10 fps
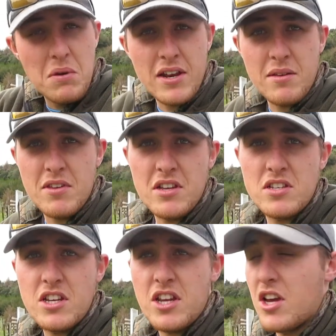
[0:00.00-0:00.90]
But um, yeah,
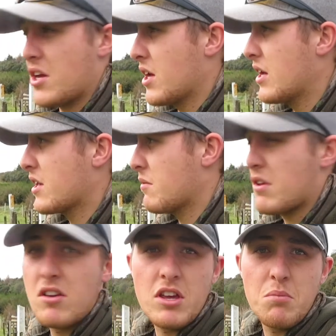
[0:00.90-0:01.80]
just gonna go get
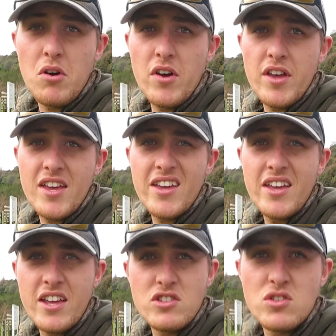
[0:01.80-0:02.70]
me a nongi pie
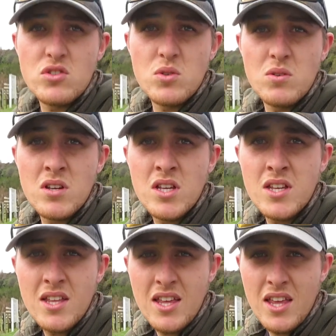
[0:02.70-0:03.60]
as usual,
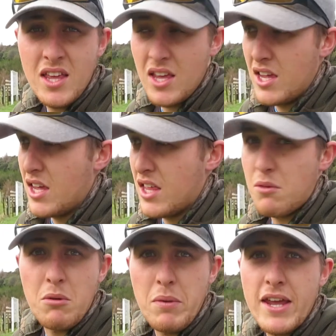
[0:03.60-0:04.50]
and
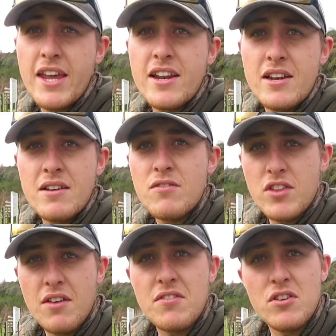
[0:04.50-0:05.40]
then we're back at it for
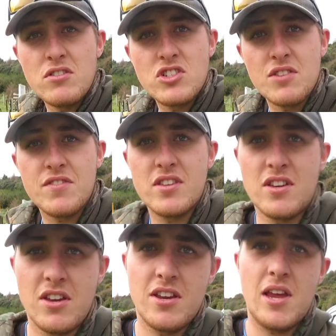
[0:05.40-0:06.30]
the afternoon shift.
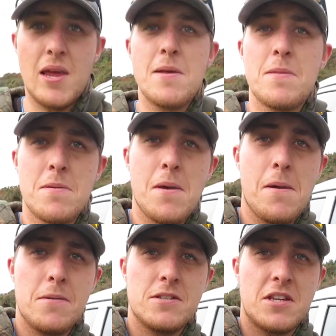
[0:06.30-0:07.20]
So
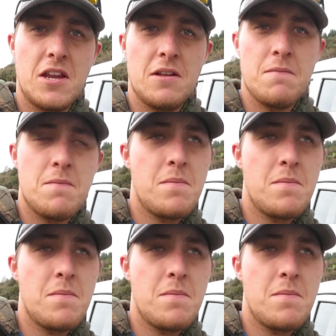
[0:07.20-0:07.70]
yeah, let's get it.